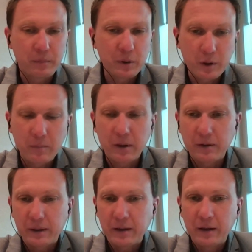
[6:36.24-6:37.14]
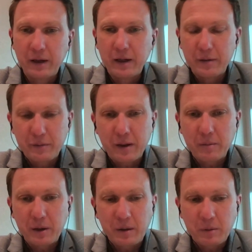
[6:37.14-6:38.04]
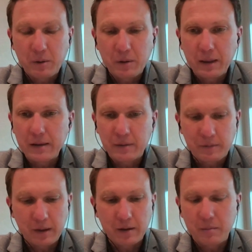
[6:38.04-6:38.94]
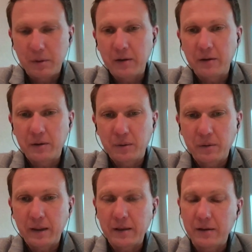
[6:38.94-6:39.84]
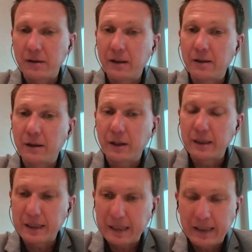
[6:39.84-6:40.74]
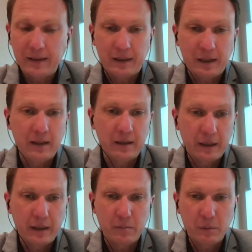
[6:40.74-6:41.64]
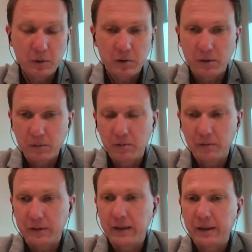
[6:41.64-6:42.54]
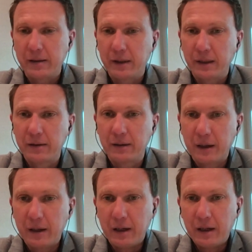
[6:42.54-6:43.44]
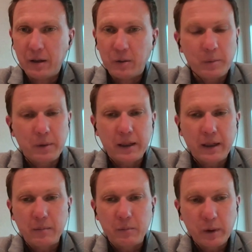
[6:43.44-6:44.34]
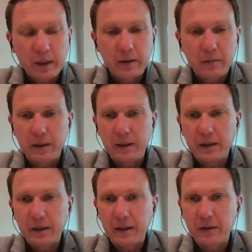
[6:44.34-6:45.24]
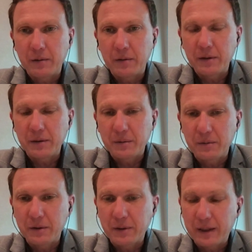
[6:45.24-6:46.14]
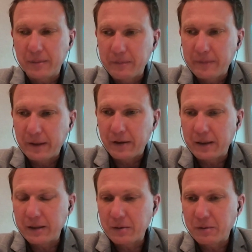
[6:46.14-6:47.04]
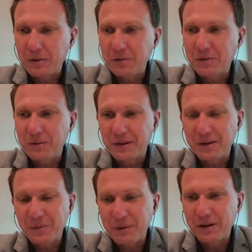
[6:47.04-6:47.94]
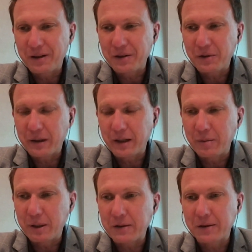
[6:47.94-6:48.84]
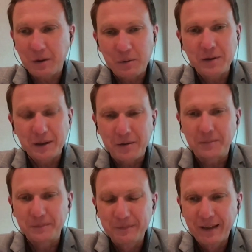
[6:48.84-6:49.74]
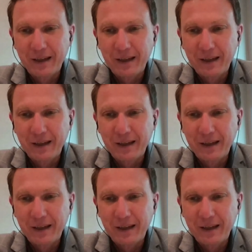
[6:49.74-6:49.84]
predominantly farming communities affected by the 2019 inland monsoonal flooding event. What became really, really clear to us was that, I guess we use this word in Australia, but stoicism